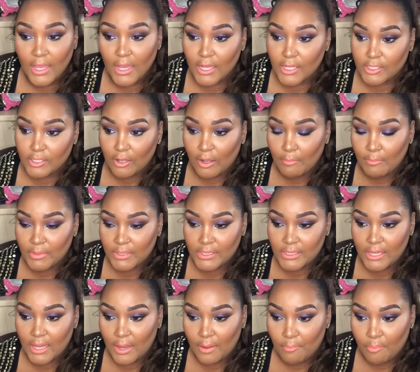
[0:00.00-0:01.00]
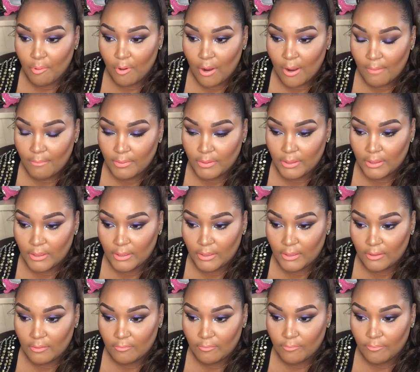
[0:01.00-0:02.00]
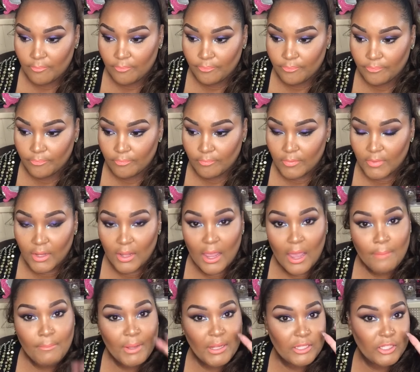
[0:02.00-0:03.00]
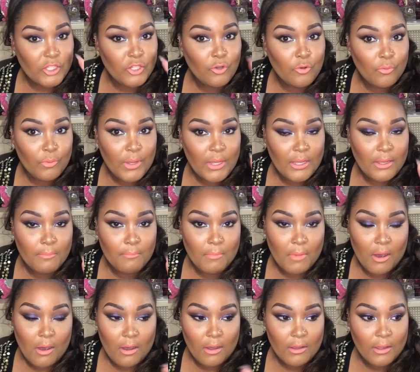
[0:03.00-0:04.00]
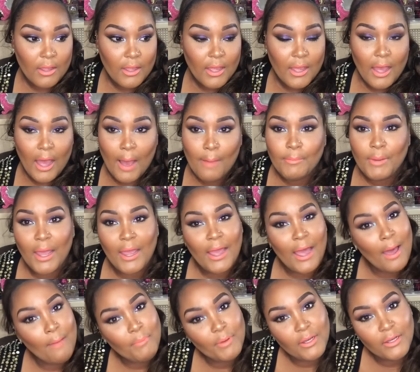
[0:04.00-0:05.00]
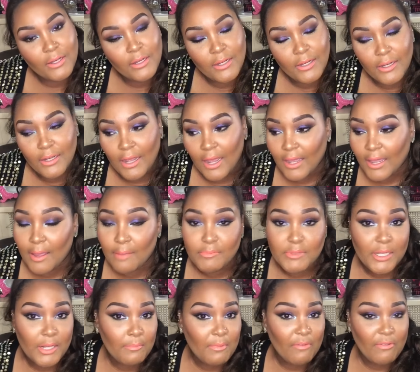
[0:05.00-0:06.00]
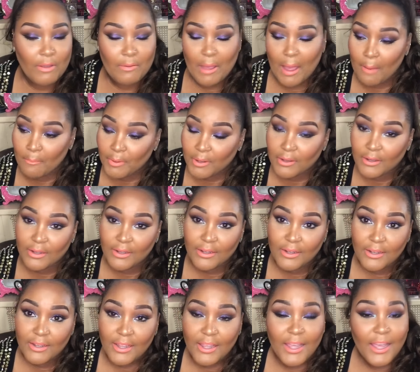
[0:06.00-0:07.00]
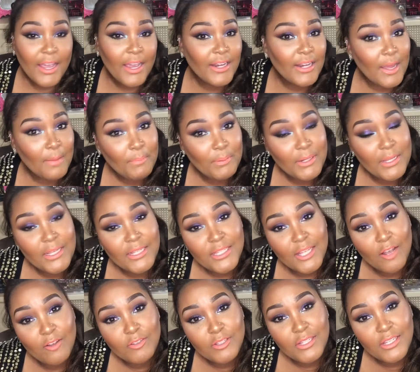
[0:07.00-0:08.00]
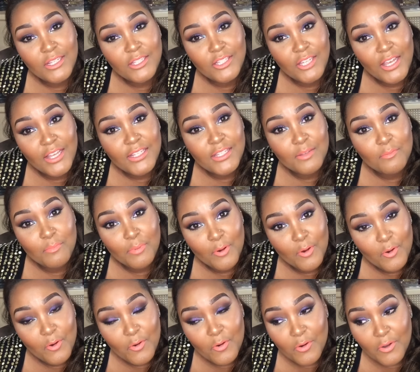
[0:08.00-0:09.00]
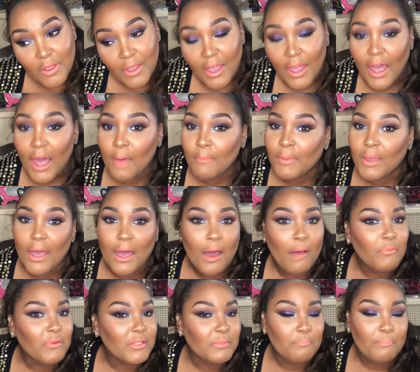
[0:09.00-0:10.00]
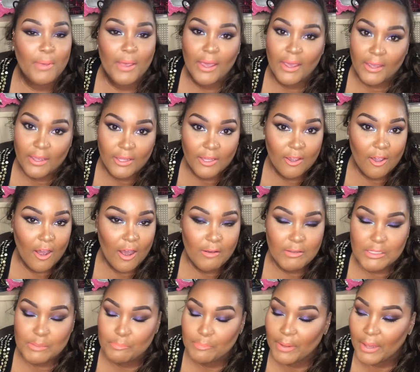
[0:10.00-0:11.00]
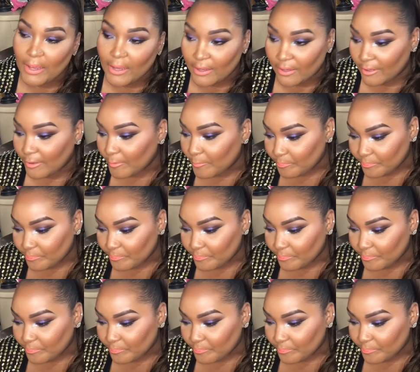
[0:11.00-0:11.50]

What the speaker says: And so I'm gonna say probably at my 2-week mark, I'm like, I'm good. I kept telling my family, I'm good. Can I please go see Jason Bourne? I mean, I was begging, y'all. I was begging.